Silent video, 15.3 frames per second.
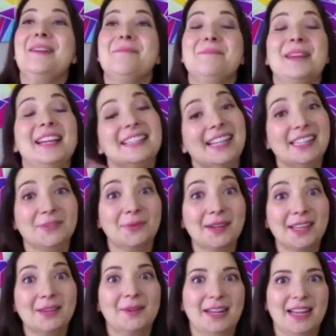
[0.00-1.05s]
because that's
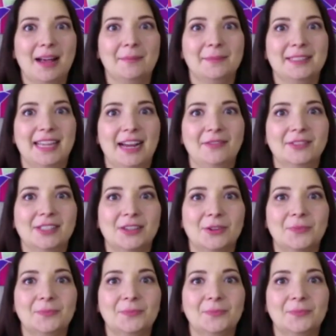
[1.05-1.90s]
really what it comes down to.